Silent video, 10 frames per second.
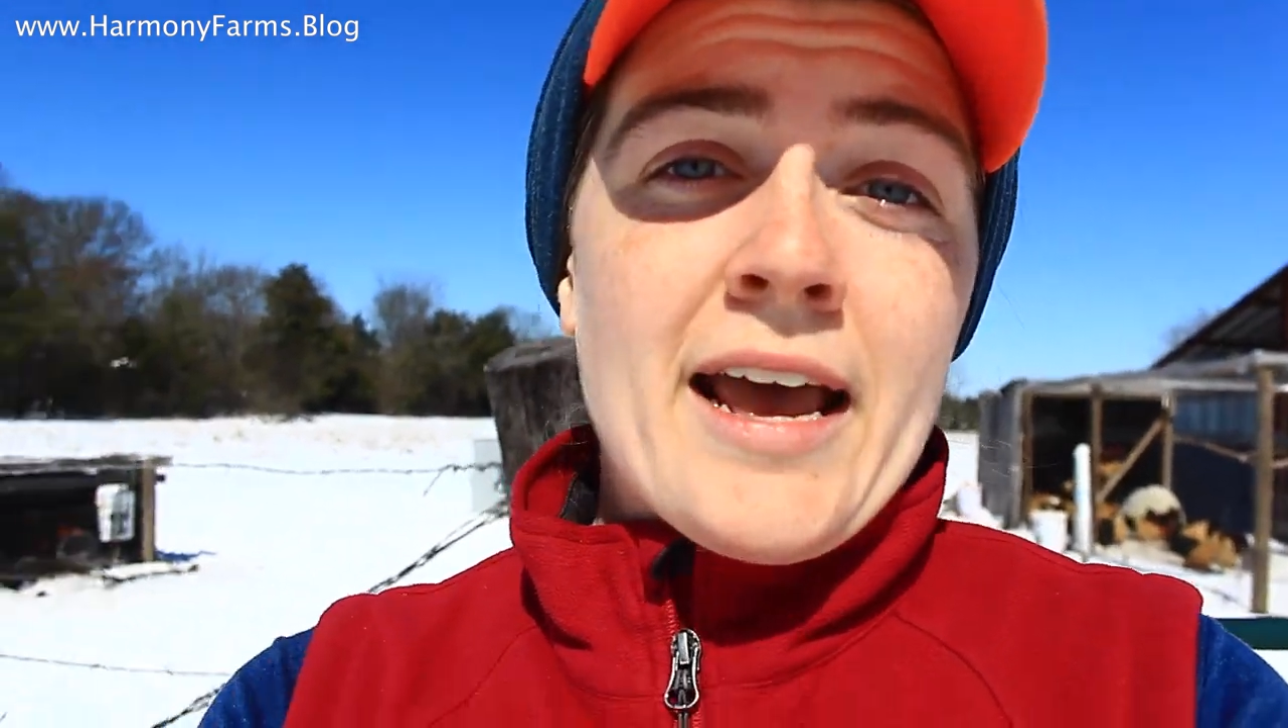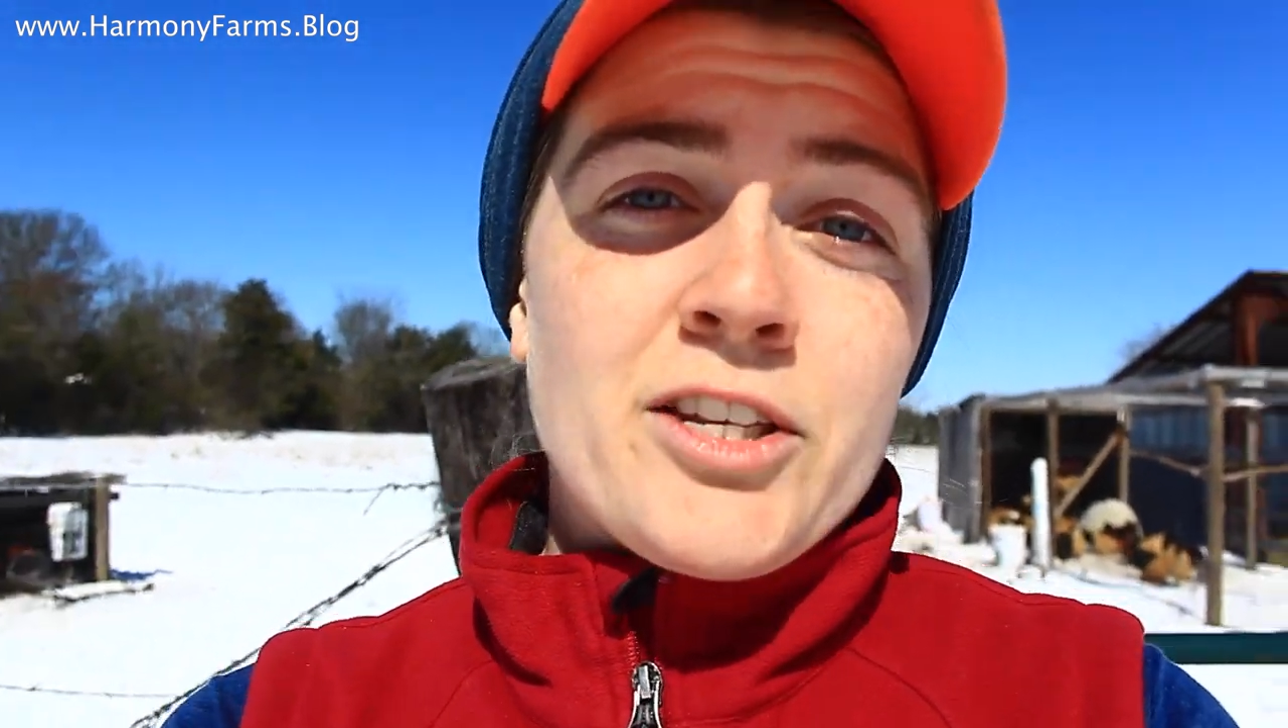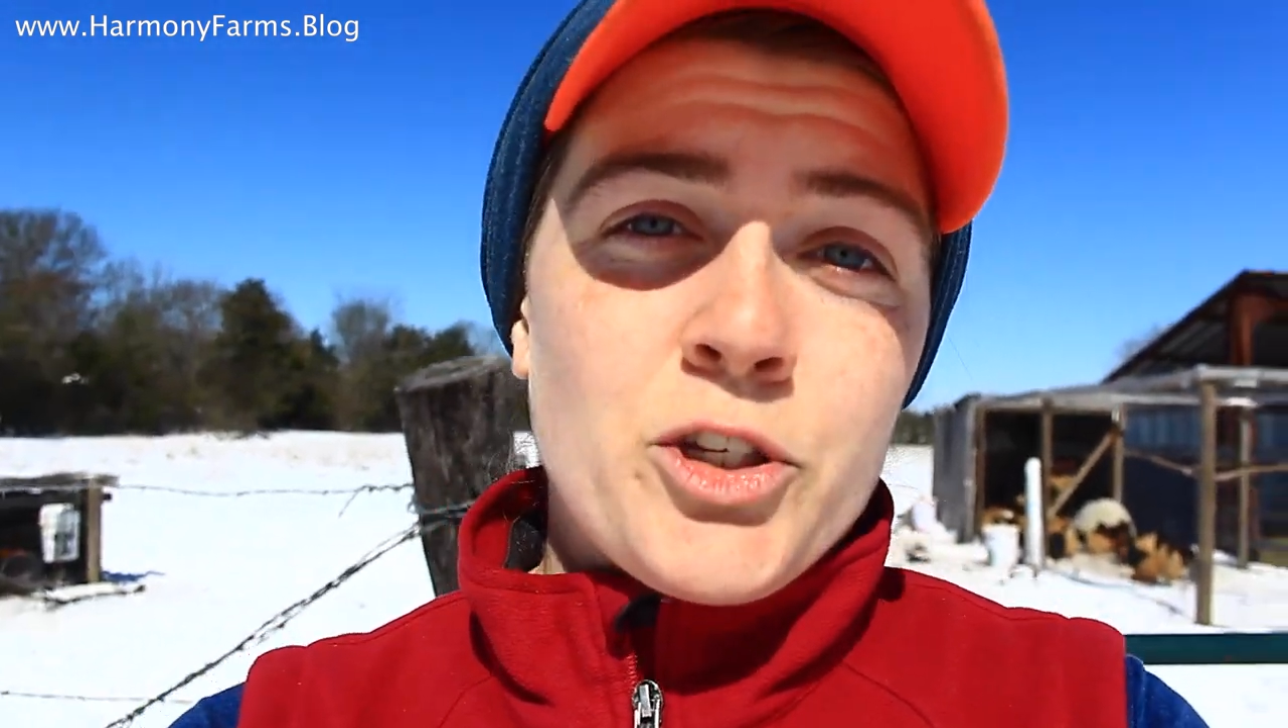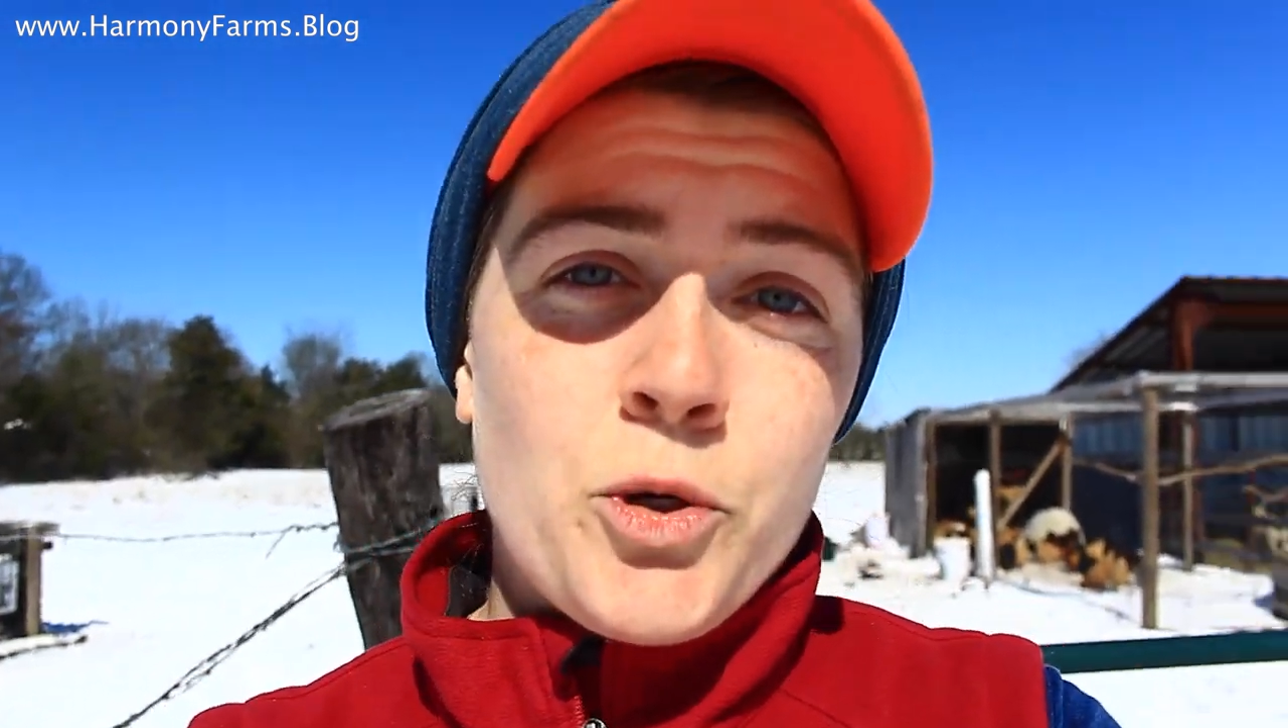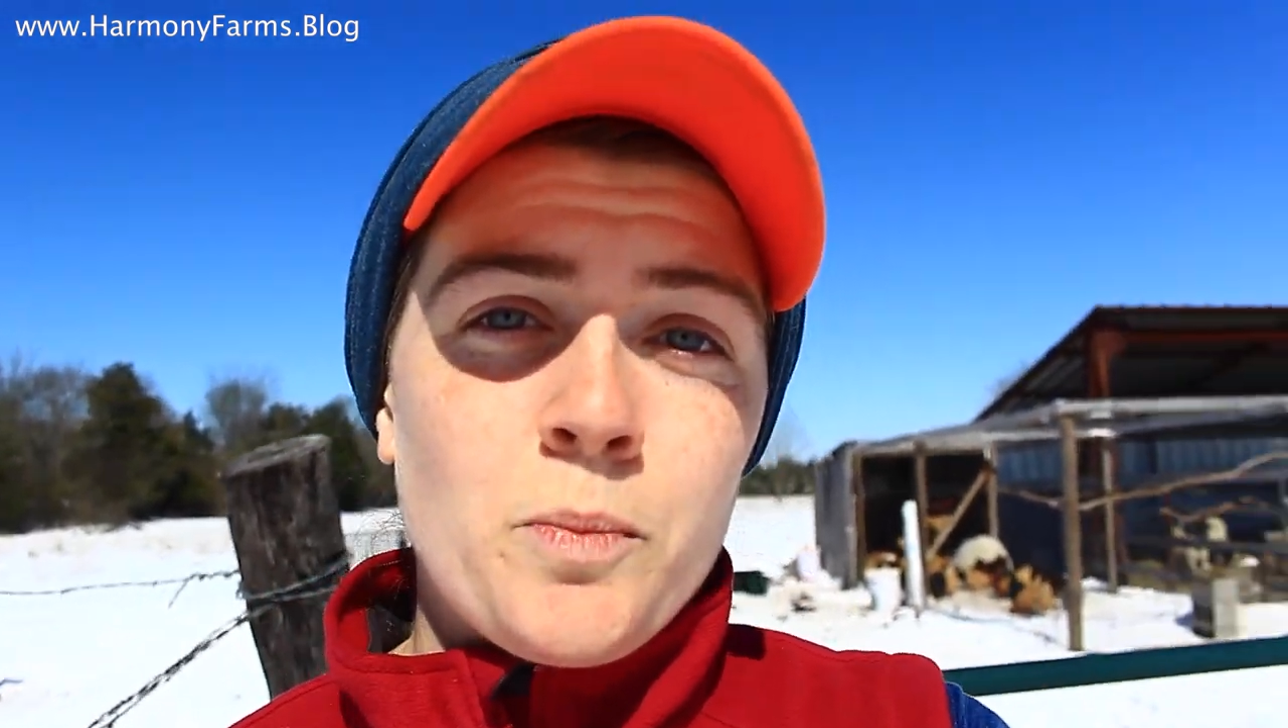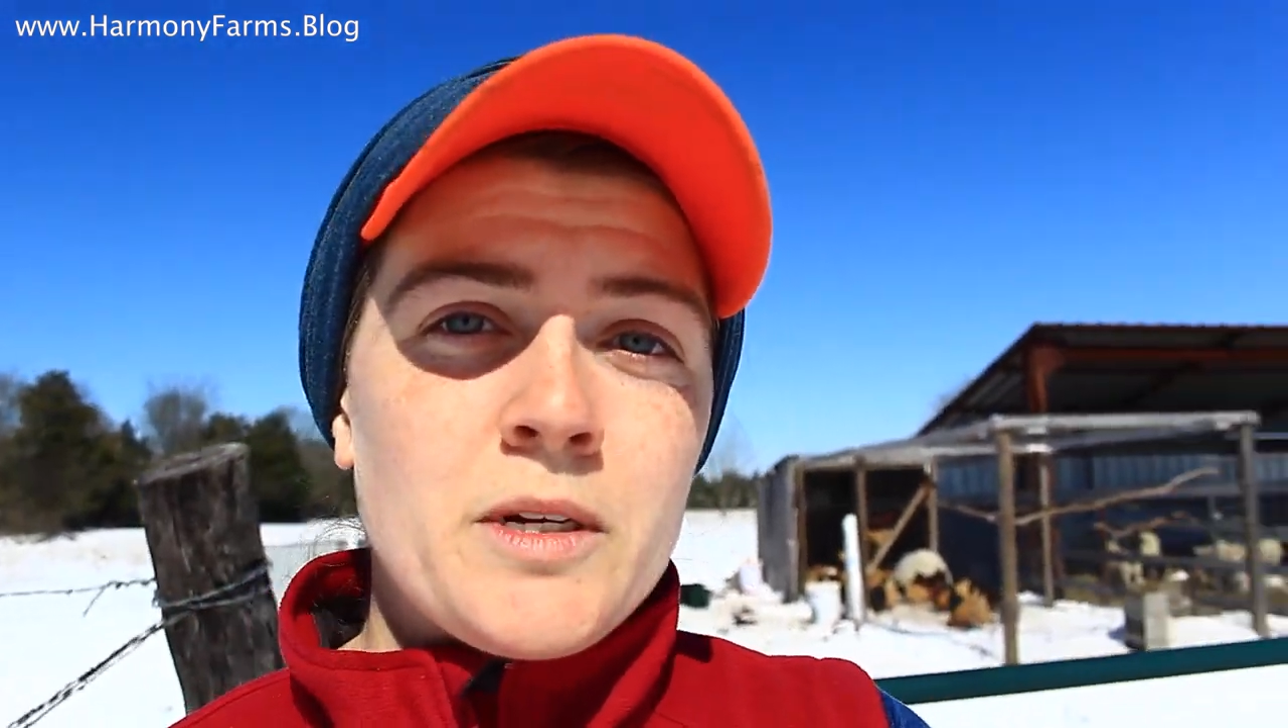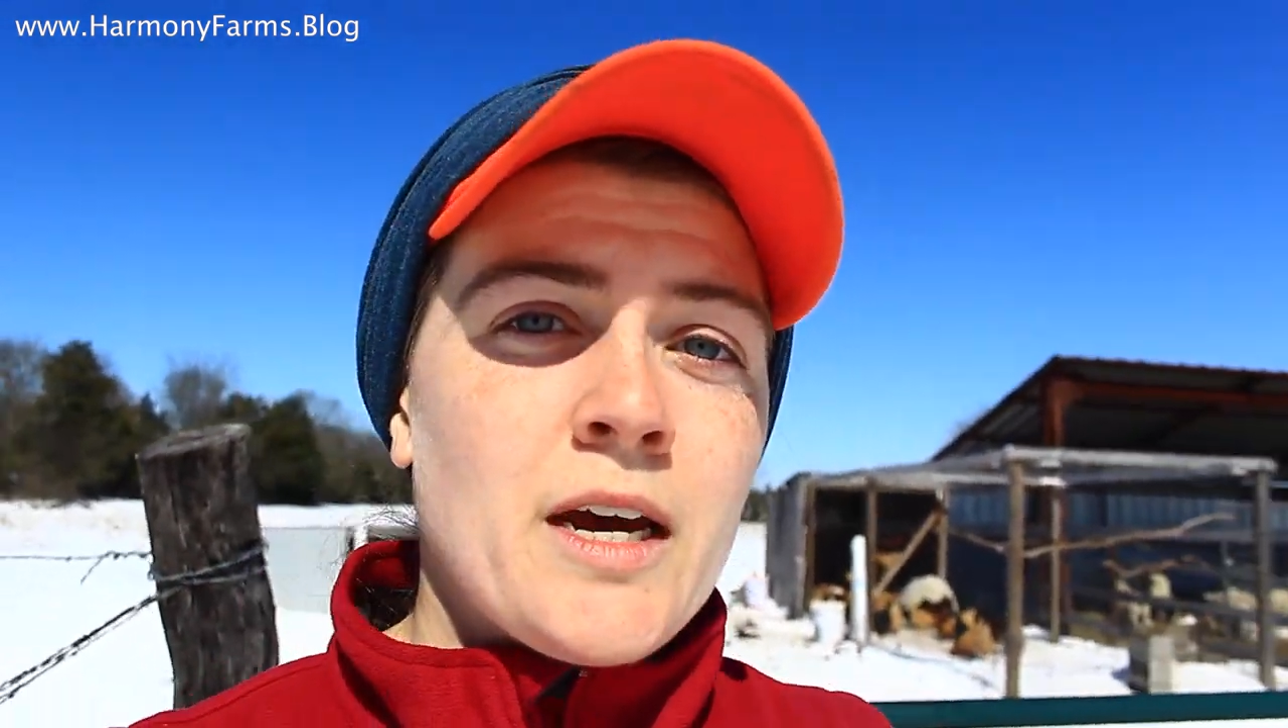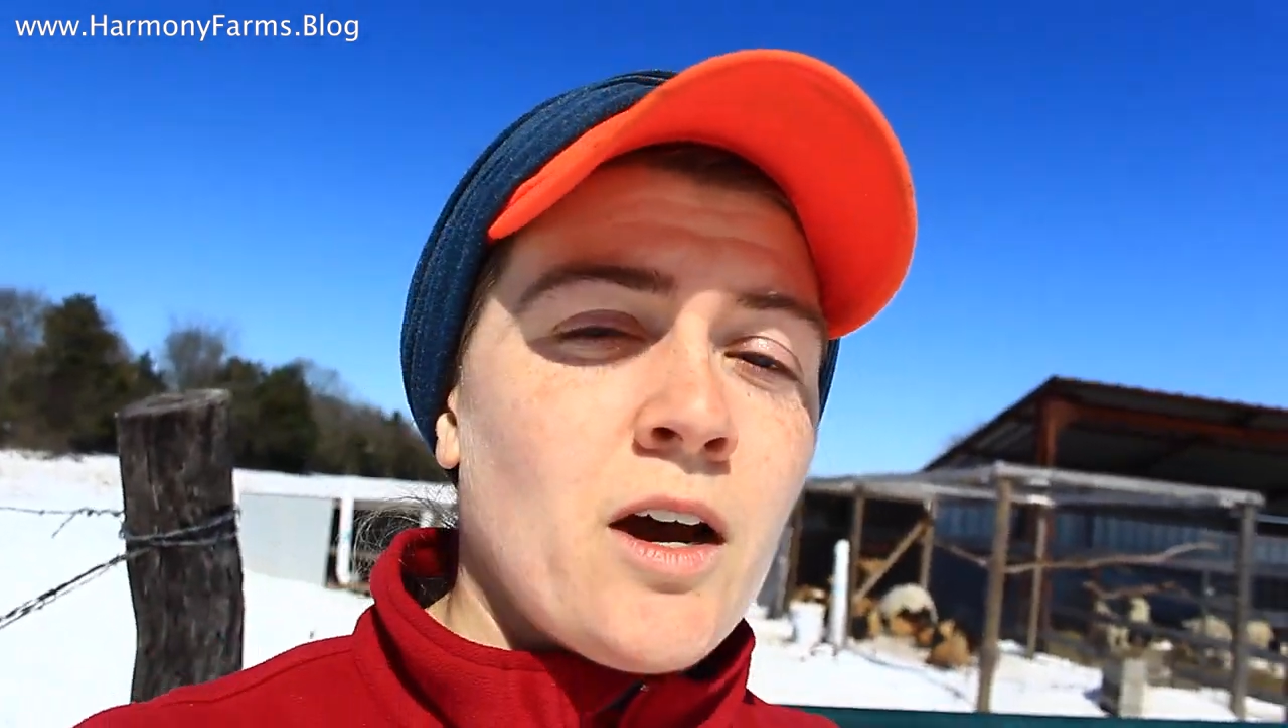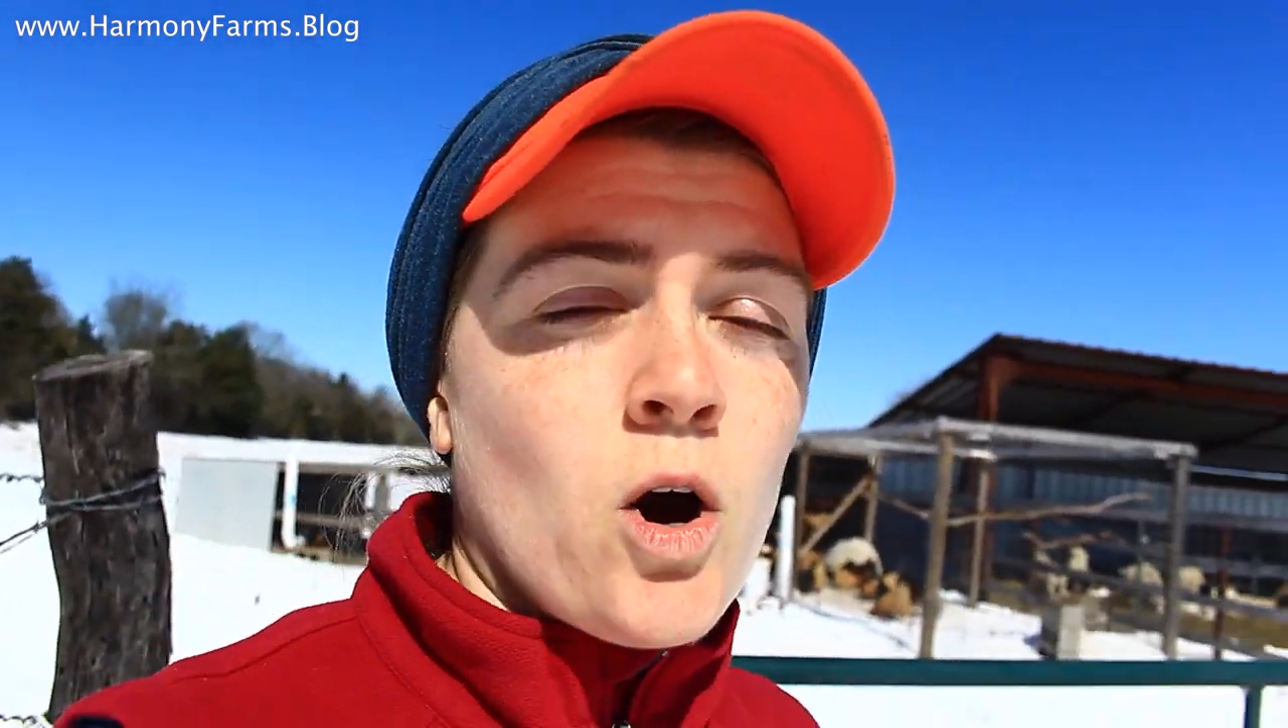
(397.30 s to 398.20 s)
I assumed